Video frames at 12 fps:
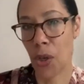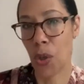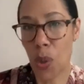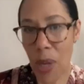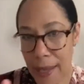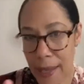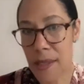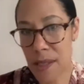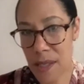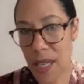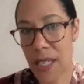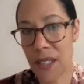Who has the
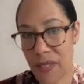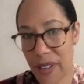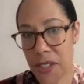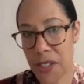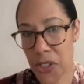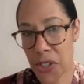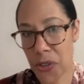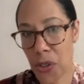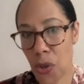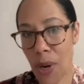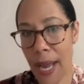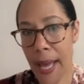slight advantage on
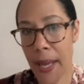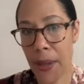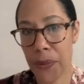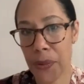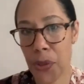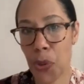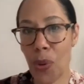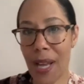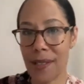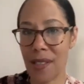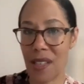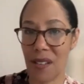the ground? Who
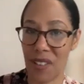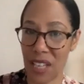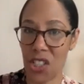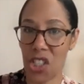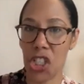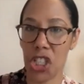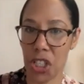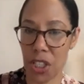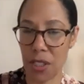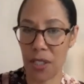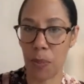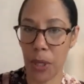has the advantage in
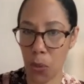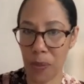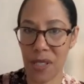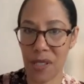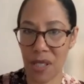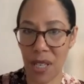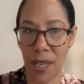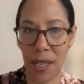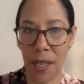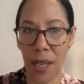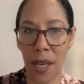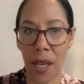the
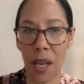diplomacy?